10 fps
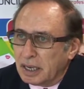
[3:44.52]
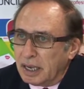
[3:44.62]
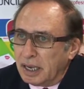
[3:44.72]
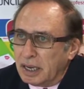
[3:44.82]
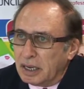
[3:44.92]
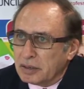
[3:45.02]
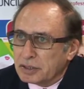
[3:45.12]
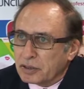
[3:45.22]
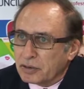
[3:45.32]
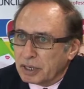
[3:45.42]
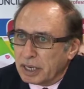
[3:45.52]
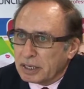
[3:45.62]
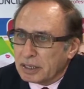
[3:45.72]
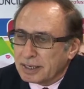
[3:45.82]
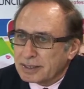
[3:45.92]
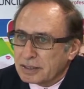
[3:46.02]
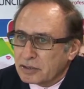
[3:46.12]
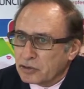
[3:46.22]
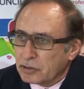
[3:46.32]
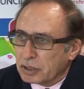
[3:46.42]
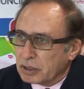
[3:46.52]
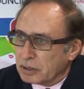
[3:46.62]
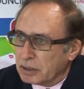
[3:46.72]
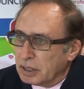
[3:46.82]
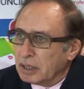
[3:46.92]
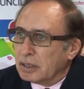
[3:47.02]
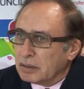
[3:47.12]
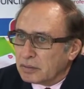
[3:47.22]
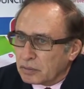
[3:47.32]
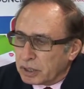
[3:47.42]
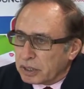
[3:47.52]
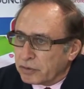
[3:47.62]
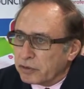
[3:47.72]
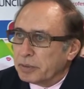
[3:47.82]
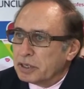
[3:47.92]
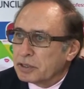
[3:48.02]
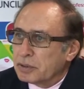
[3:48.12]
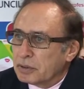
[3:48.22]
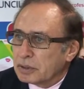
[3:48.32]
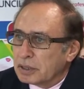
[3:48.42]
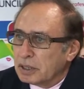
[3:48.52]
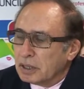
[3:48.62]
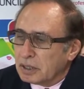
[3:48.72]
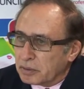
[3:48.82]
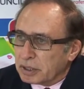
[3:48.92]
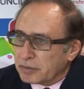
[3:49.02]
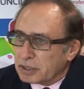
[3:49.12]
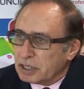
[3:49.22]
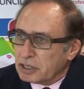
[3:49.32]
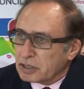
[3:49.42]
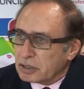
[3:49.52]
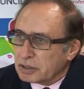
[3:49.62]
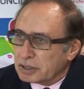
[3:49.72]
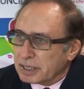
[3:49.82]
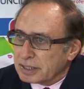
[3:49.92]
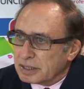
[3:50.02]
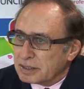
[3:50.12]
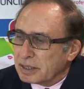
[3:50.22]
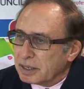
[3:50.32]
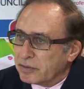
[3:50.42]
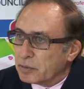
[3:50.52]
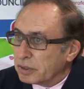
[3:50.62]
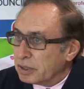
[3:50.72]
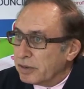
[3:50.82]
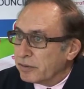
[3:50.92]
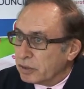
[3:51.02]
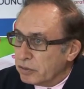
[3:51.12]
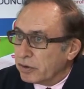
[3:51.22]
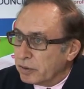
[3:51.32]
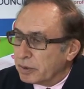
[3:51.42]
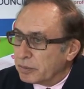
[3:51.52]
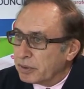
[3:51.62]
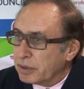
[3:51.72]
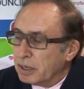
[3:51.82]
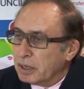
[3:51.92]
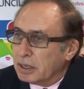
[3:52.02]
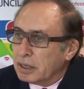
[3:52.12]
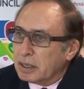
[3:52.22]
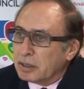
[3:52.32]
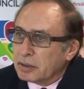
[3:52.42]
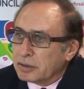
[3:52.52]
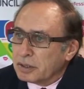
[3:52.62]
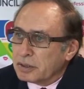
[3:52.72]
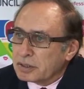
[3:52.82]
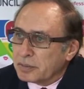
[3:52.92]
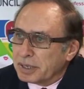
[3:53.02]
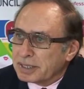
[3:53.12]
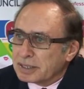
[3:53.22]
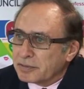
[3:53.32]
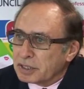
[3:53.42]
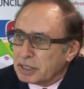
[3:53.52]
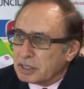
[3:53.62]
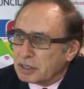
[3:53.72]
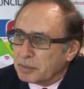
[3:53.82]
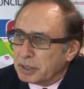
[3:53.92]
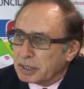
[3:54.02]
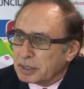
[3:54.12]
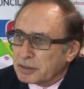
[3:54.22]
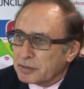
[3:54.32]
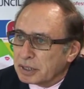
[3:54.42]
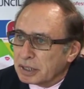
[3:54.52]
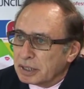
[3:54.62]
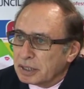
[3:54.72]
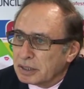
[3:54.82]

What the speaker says: how to create lessons, drawing on whatever you've been taught, whatever the teaching context is, and whatever you've come up with on your own as a basis for teaching practice, really.